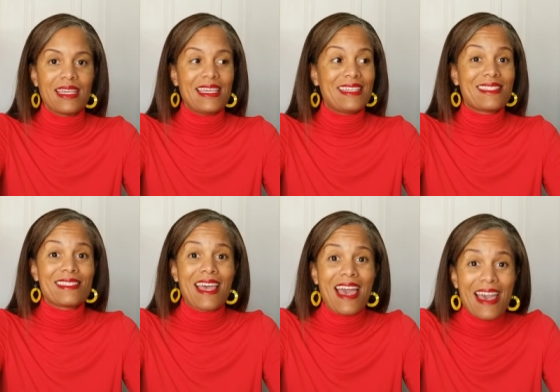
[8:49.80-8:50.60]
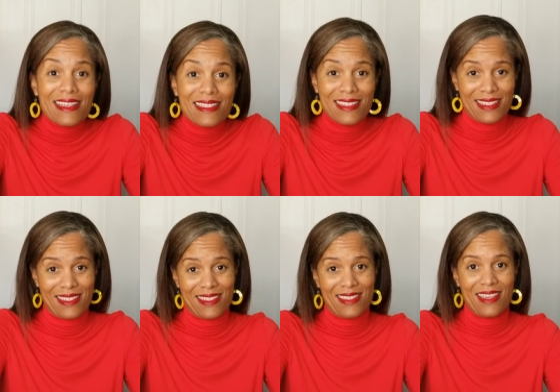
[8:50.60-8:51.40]
in
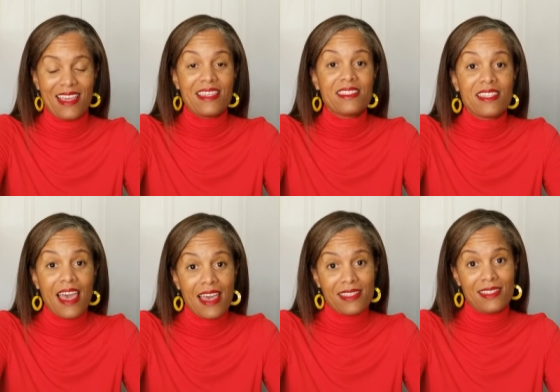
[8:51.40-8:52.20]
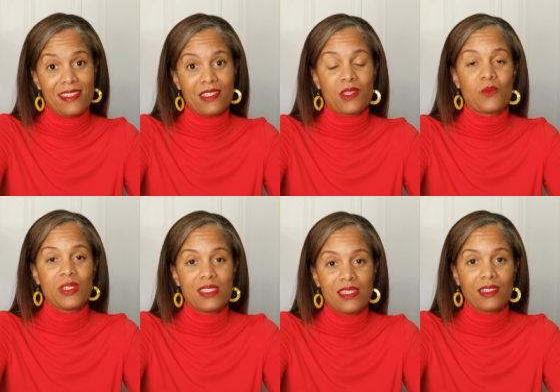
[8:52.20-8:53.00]
Texas. Texas
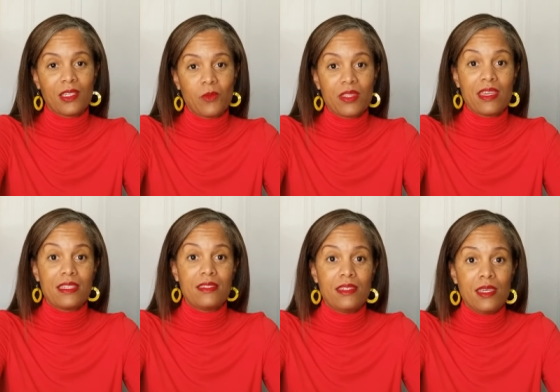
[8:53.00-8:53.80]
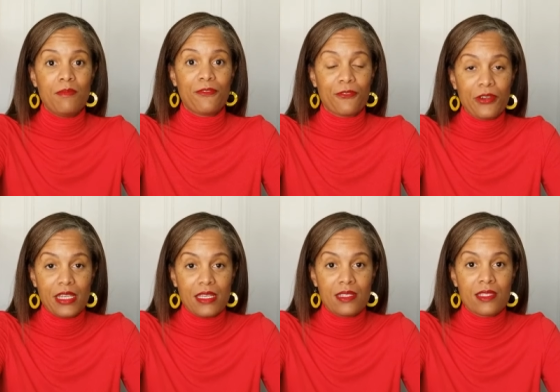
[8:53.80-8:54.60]
was dealing with a deep
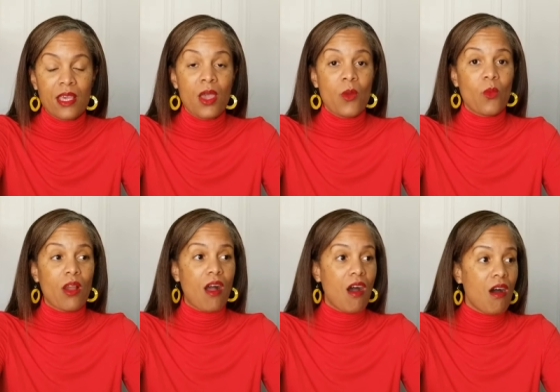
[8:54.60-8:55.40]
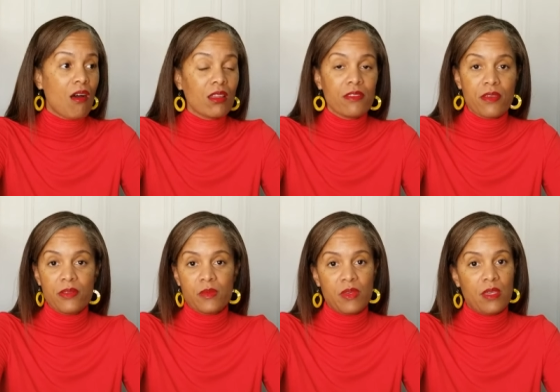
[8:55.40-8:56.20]
freeze where all of
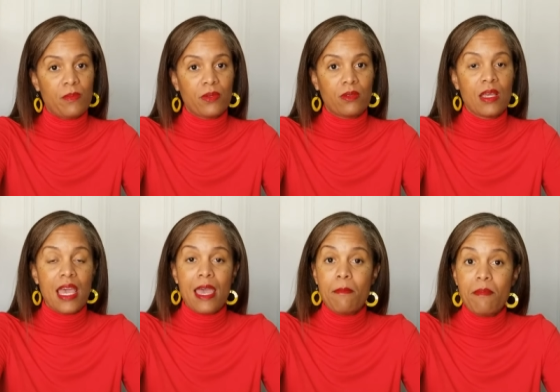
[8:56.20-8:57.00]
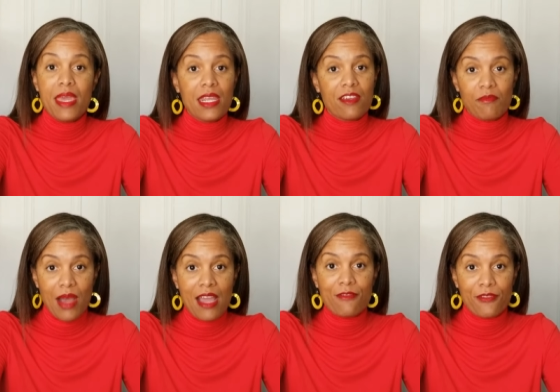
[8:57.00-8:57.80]
those people and many of
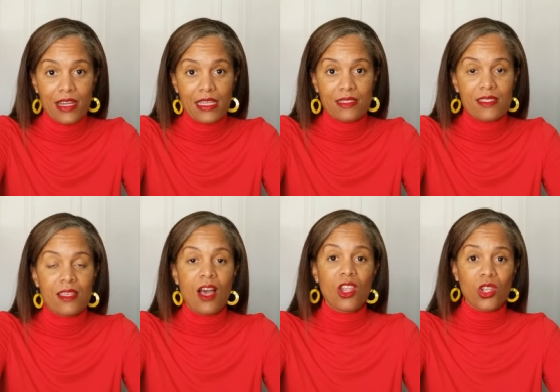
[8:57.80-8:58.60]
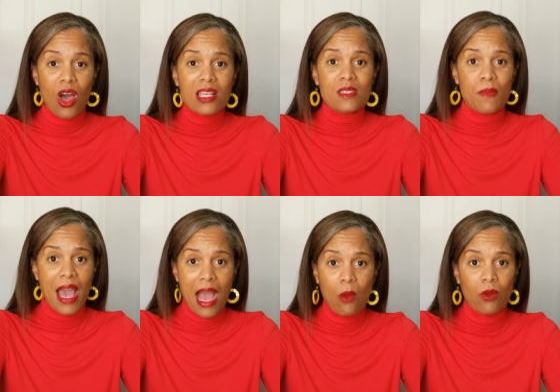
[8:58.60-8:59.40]
my friends lost
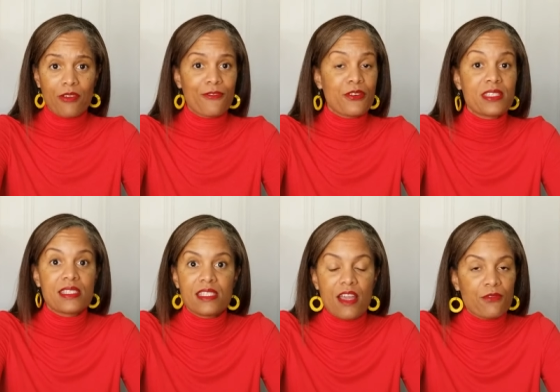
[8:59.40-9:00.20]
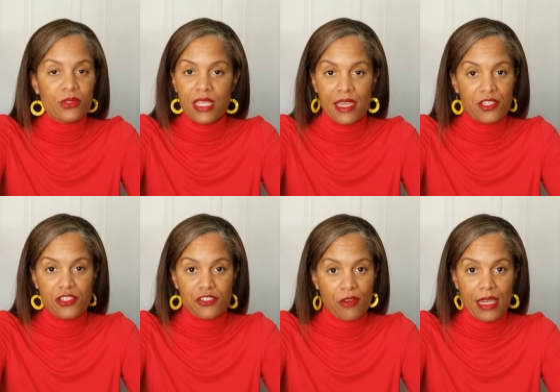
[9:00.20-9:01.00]
power for several days
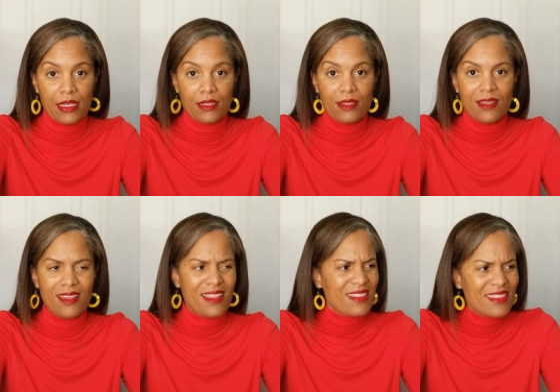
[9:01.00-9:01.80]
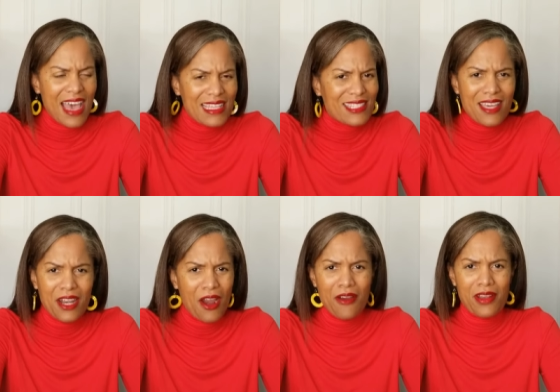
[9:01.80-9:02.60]
straight. That's
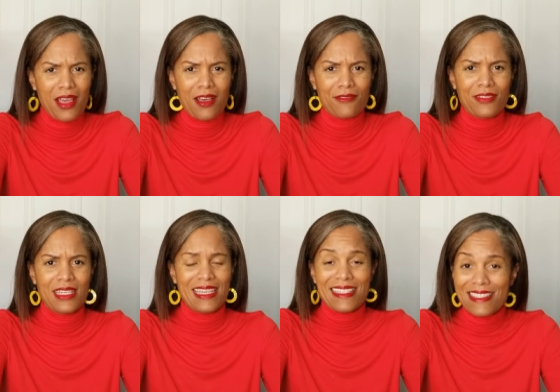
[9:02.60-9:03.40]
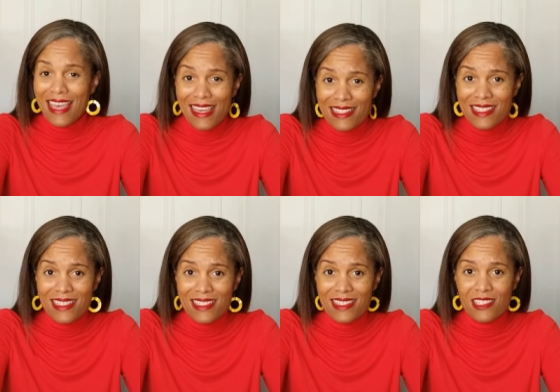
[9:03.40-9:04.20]
unheard of in
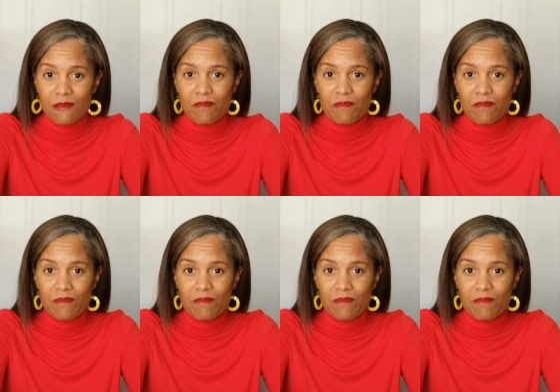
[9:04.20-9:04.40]
Texas.